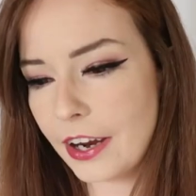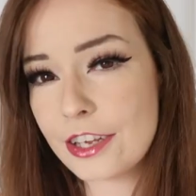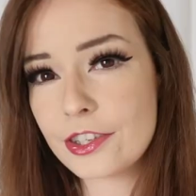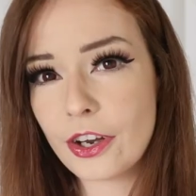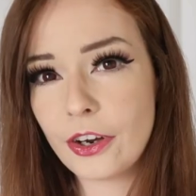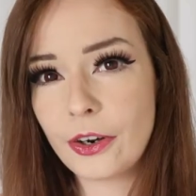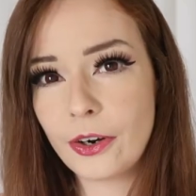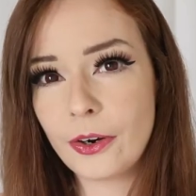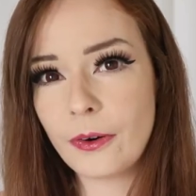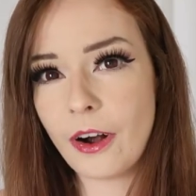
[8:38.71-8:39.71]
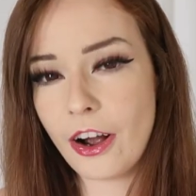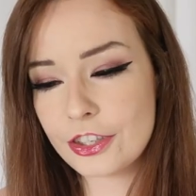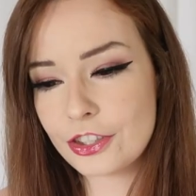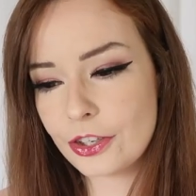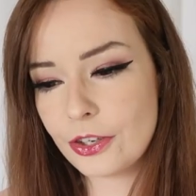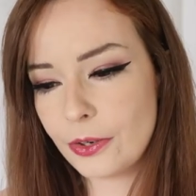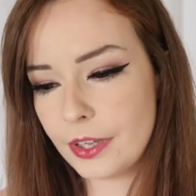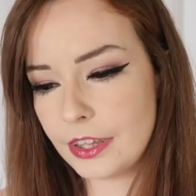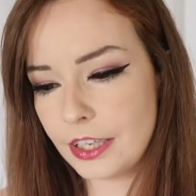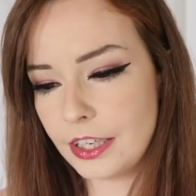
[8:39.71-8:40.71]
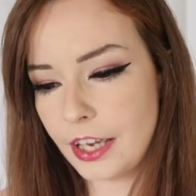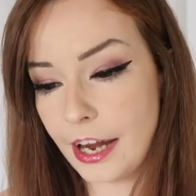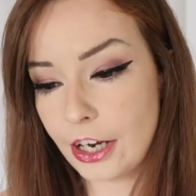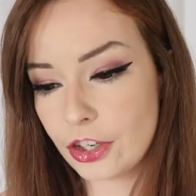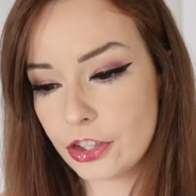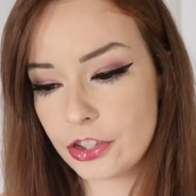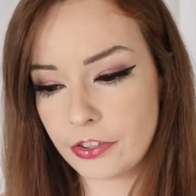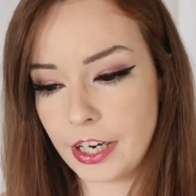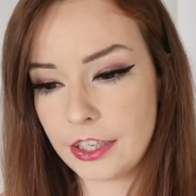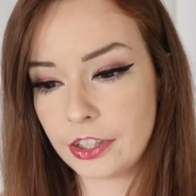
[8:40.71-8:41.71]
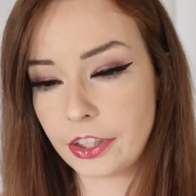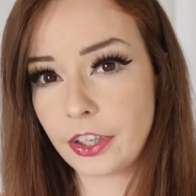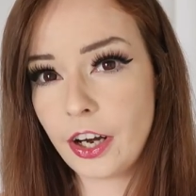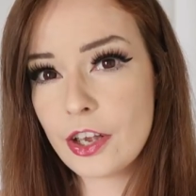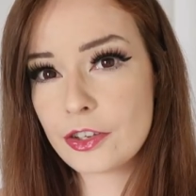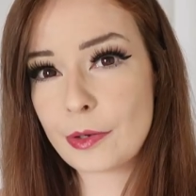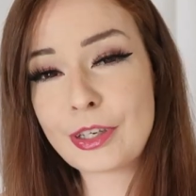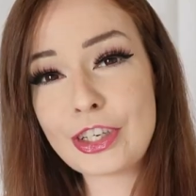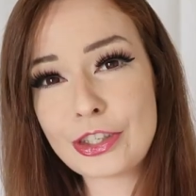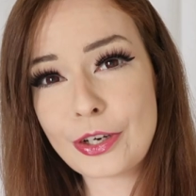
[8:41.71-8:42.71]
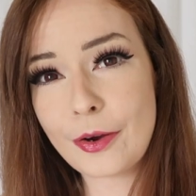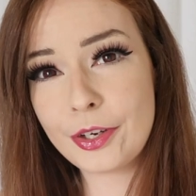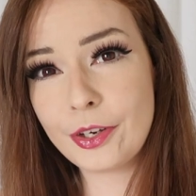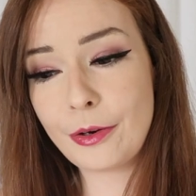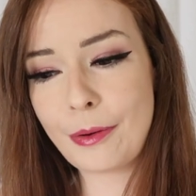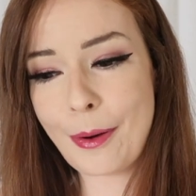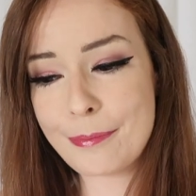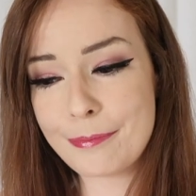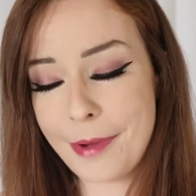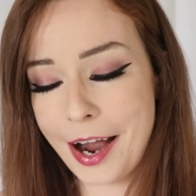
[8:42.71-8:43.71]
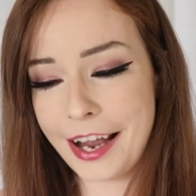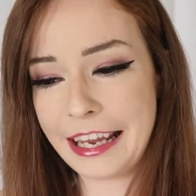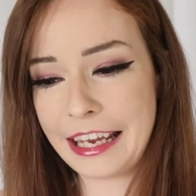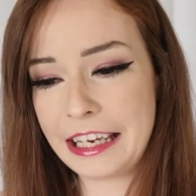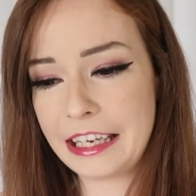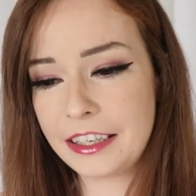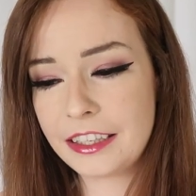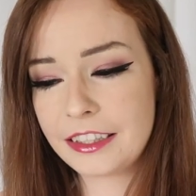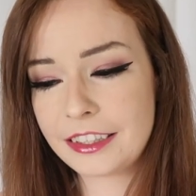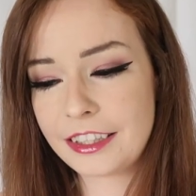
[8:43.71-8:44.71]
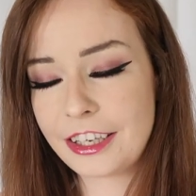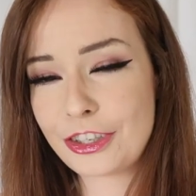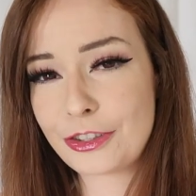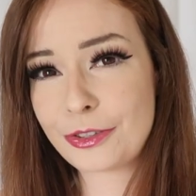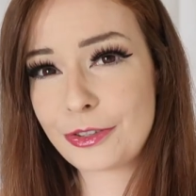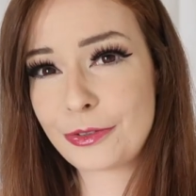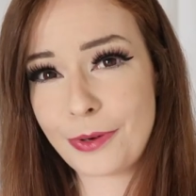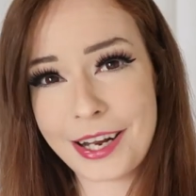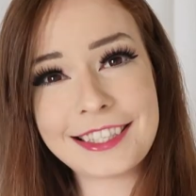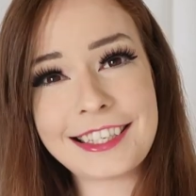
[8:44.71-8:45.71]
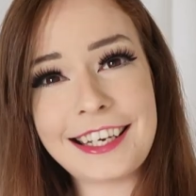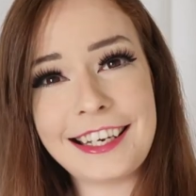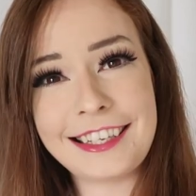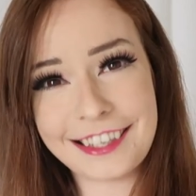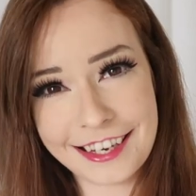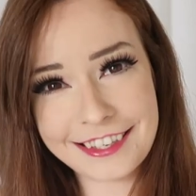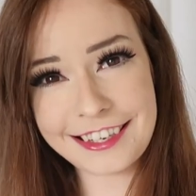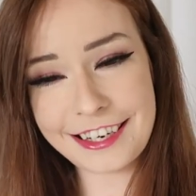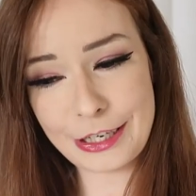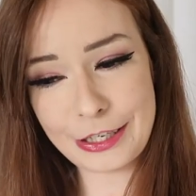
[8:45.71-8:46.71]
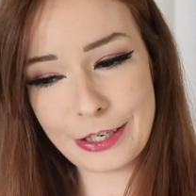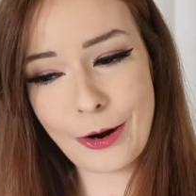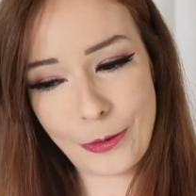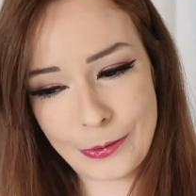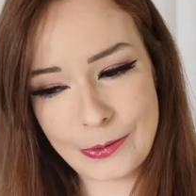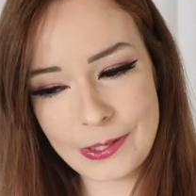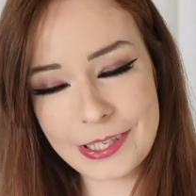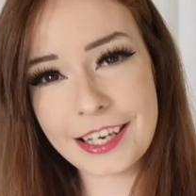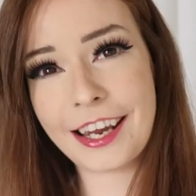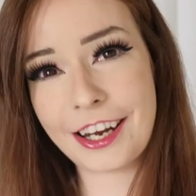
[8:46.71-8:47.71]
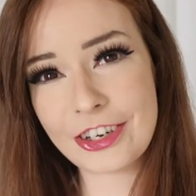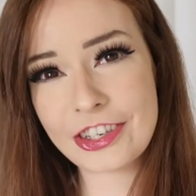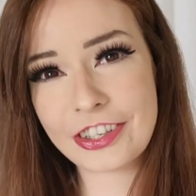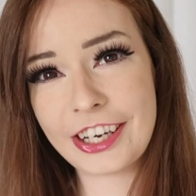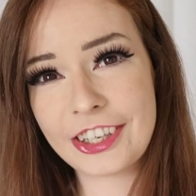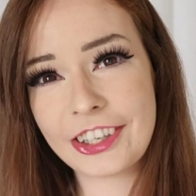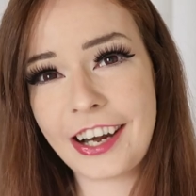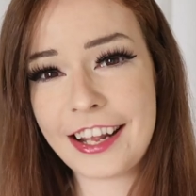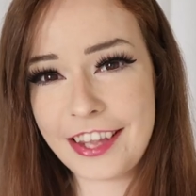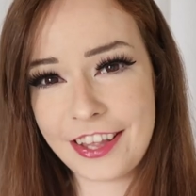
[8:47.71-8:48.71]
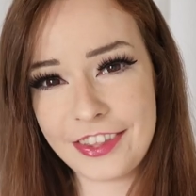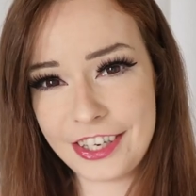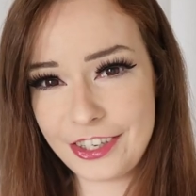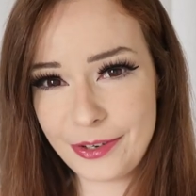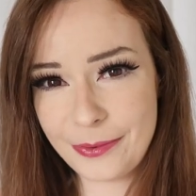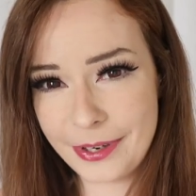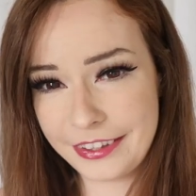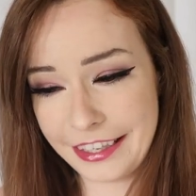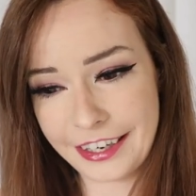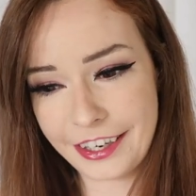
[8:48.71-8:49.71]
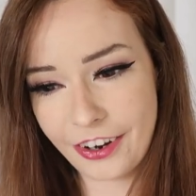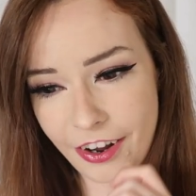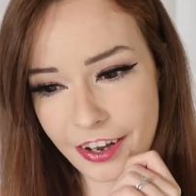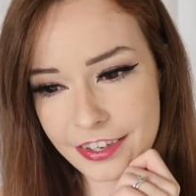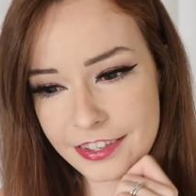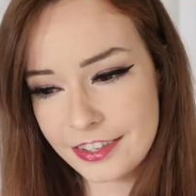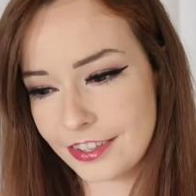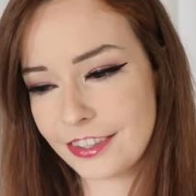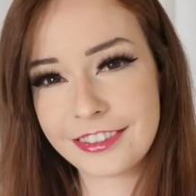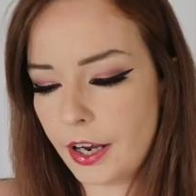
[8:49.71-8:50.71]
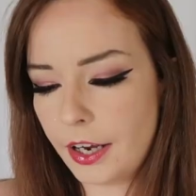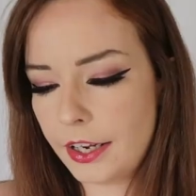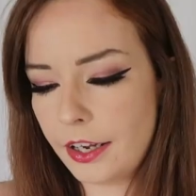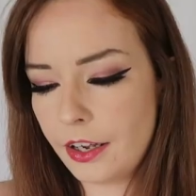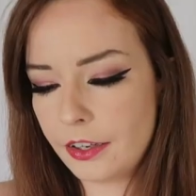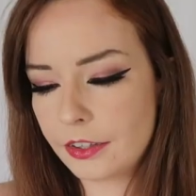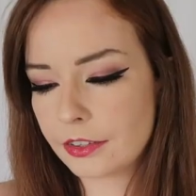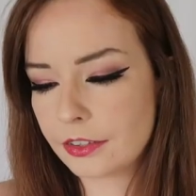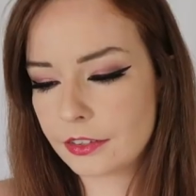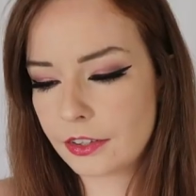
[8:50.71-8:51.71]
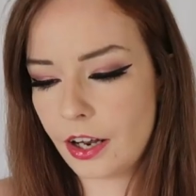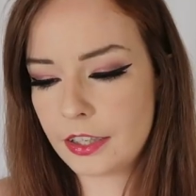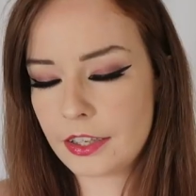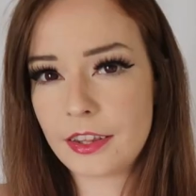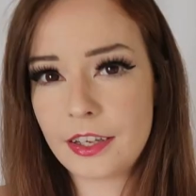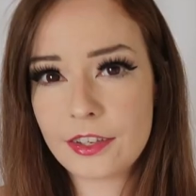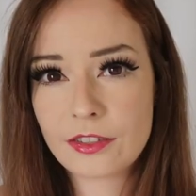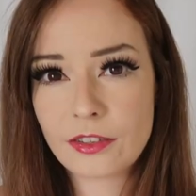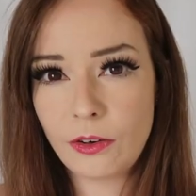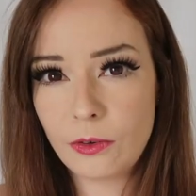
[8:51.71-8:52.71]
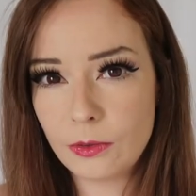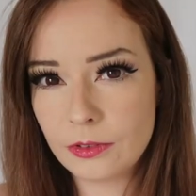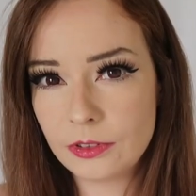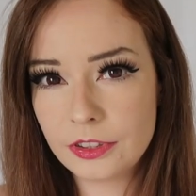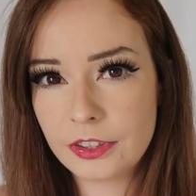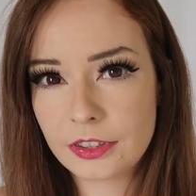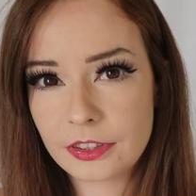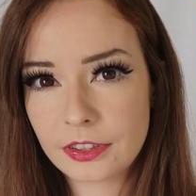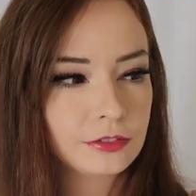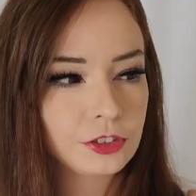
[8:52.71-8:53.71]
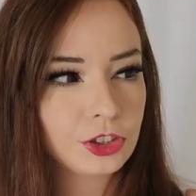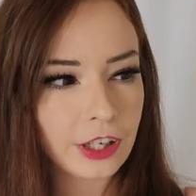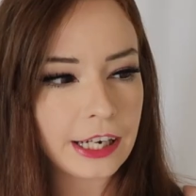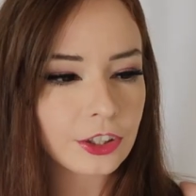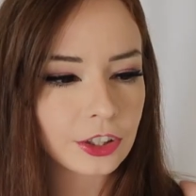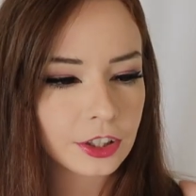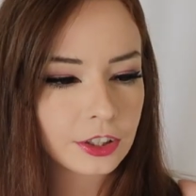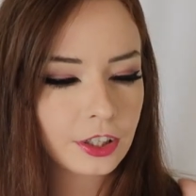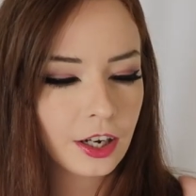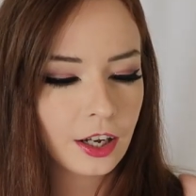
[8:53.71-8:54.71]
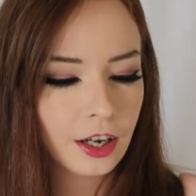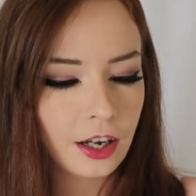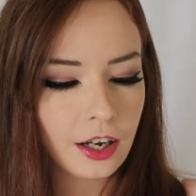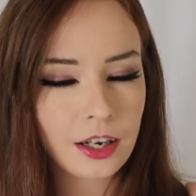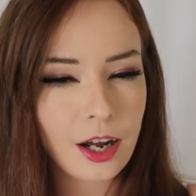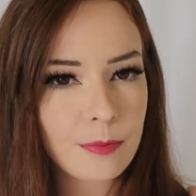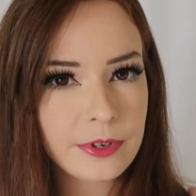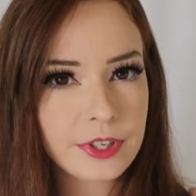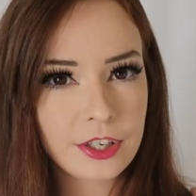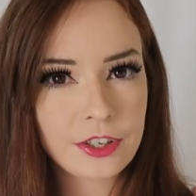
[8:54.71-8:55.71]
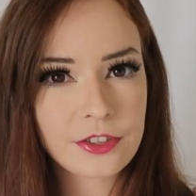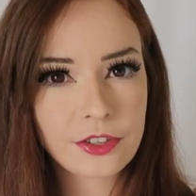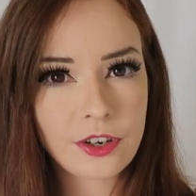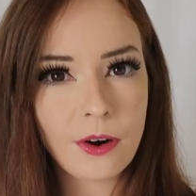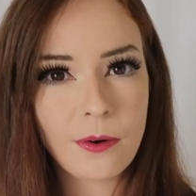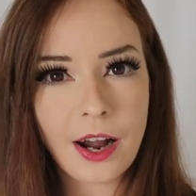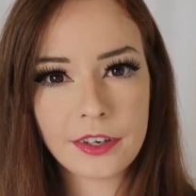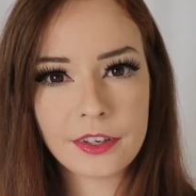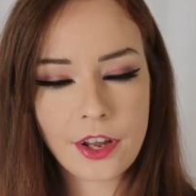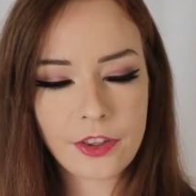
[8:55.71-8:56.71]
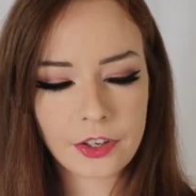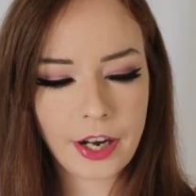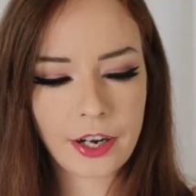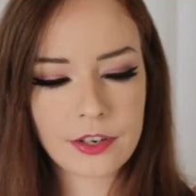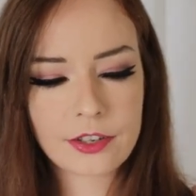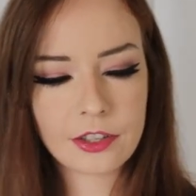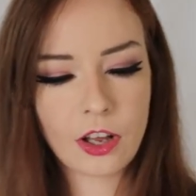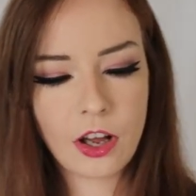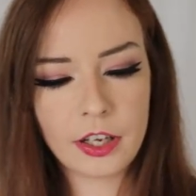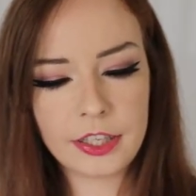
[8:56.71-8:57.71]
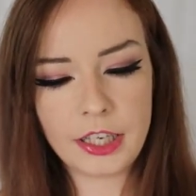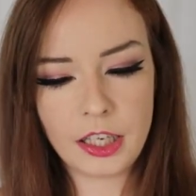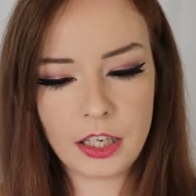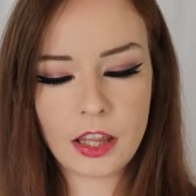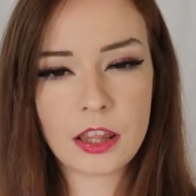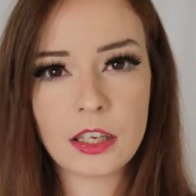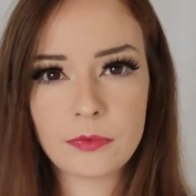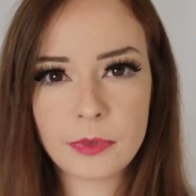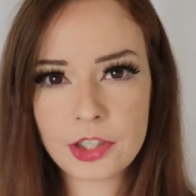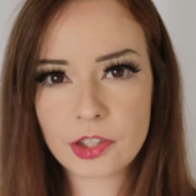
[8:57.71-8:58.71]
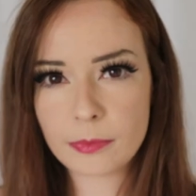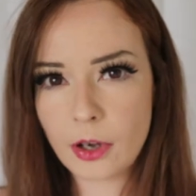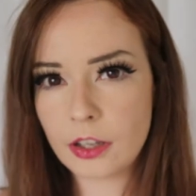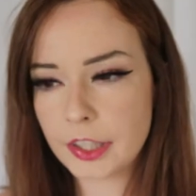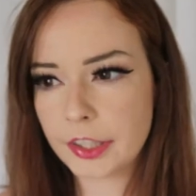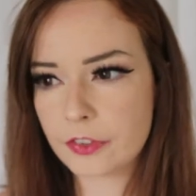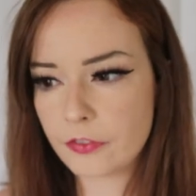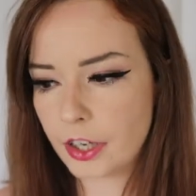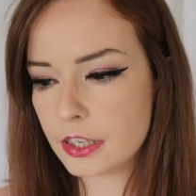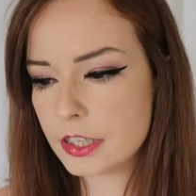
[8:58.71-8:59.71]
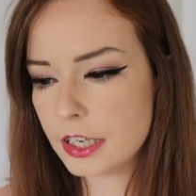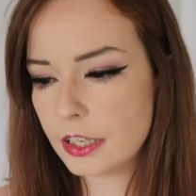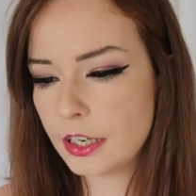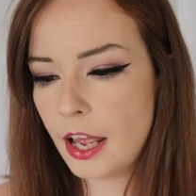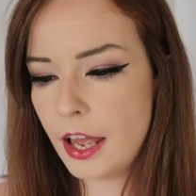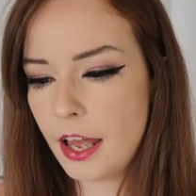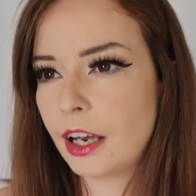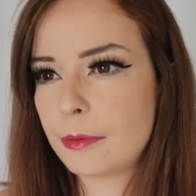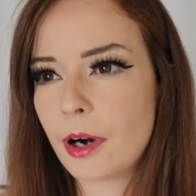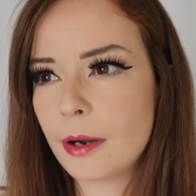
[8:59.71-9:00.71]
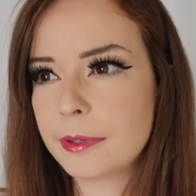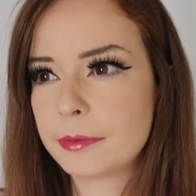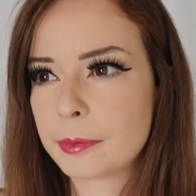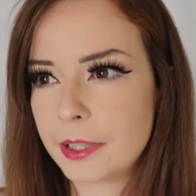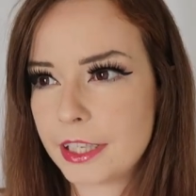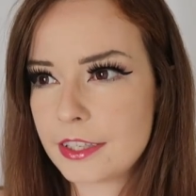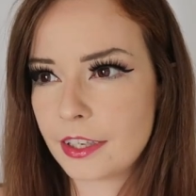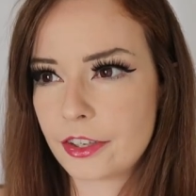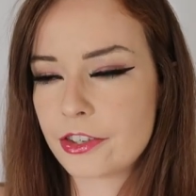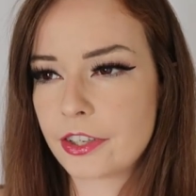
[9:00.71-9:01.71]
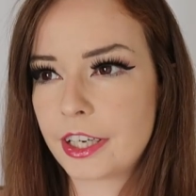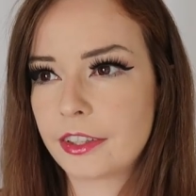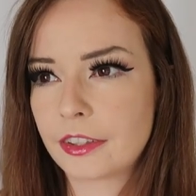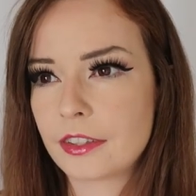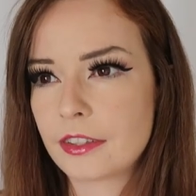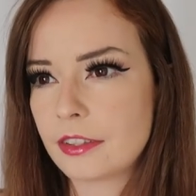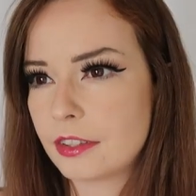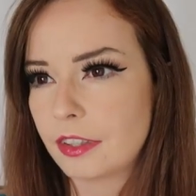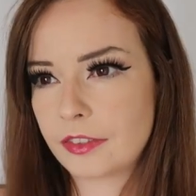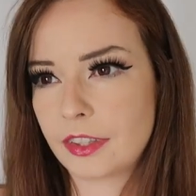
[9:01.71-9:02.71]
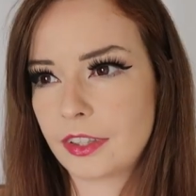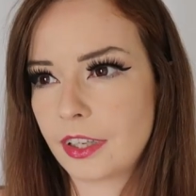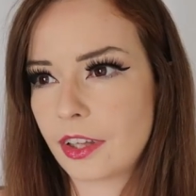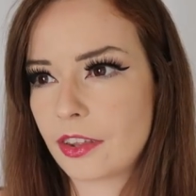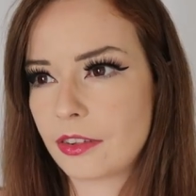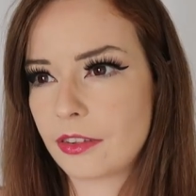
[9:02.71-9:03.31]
Okay, so onto the hair straightener. So I'm gonna show you my crusty, dusty, old hair straightener and then the new one that I got. I got this old straightener a couple years ago at another hair salon in the Regent Mall here in Fredericton. I probably replace hair straighteners every like